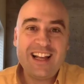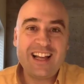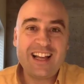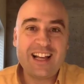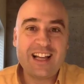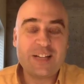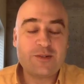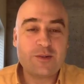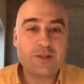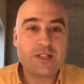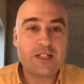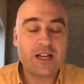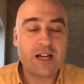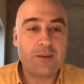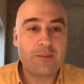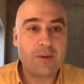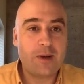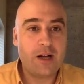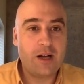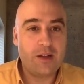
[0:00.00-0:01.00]
Hey guys, what's
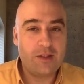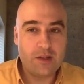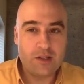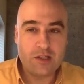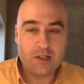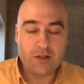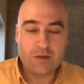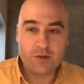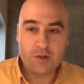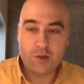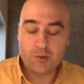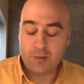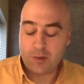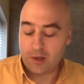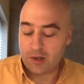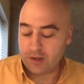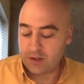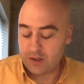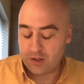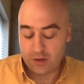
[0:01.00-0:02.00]
up? This is a
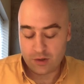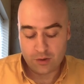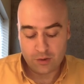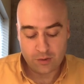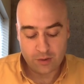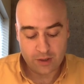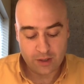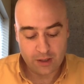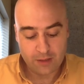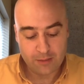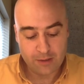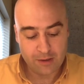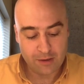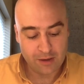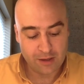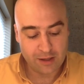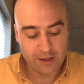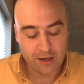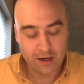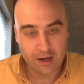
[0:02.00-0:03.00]
response to an email
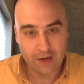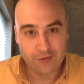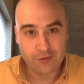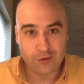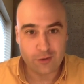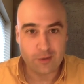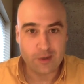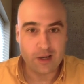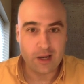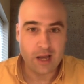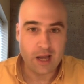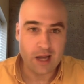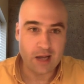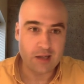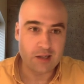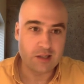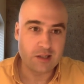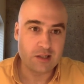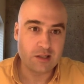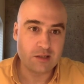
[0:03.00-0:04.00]
I got from an
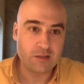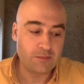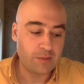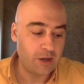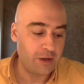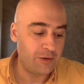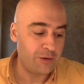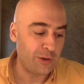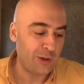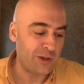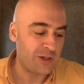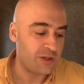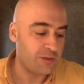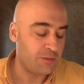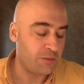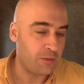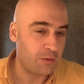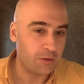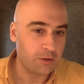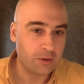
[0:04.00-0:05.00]
ex-Patreon
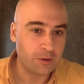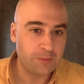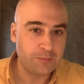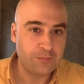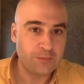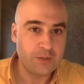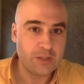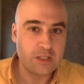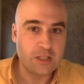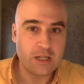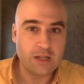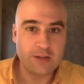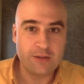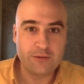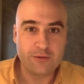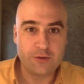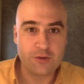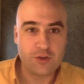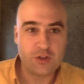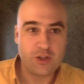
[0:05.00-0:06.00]
supporter. It's not the
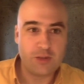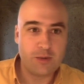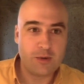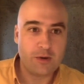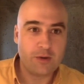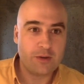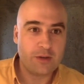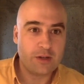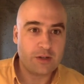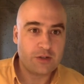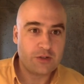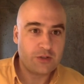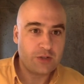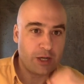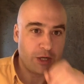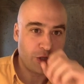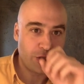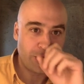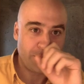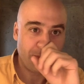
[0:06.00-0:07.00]
first email in that
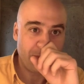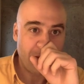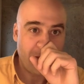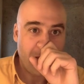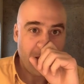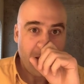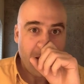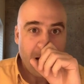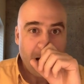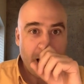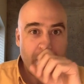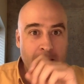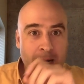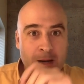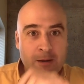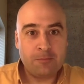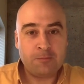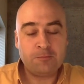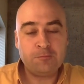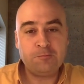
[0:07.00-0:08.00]
discussion.
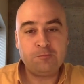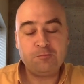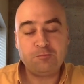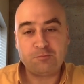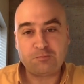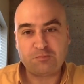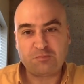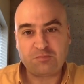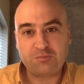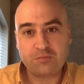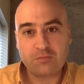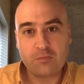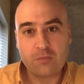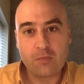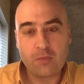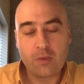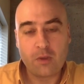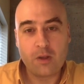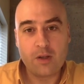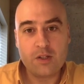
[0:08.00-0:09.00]

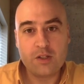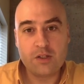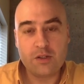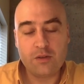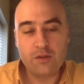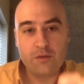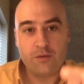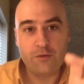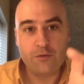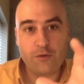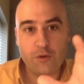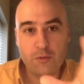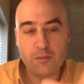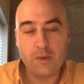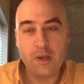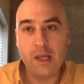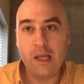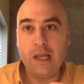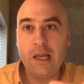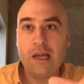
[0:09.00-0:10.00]
For
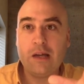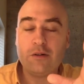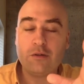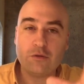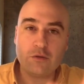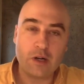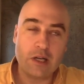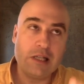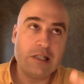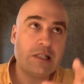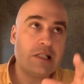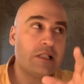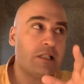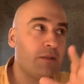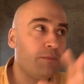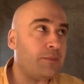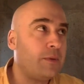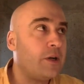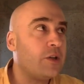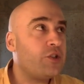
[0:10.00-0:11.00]
me, it raises
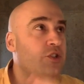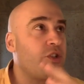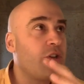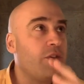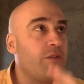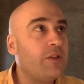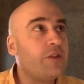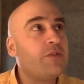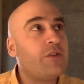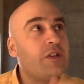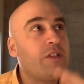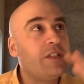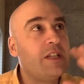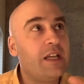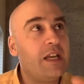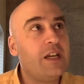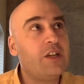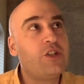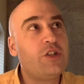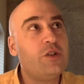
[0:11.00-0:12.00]
a bunch of
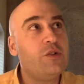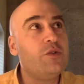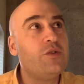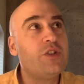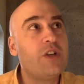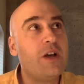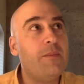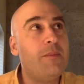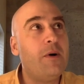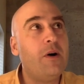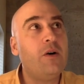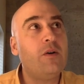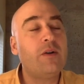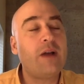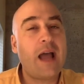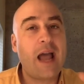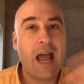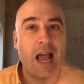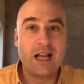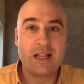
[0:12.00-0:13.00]
interesting issues about
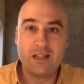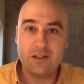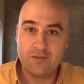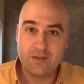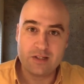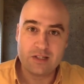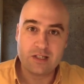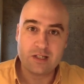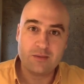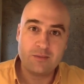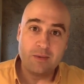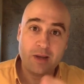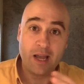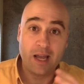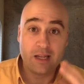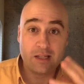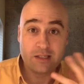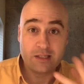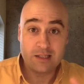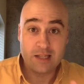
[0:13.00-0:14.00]
activism
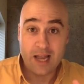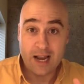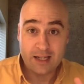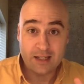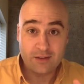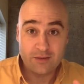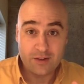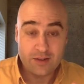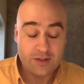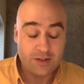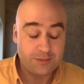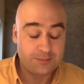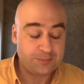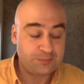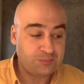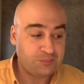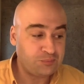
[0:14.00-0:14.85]
and slacktivism.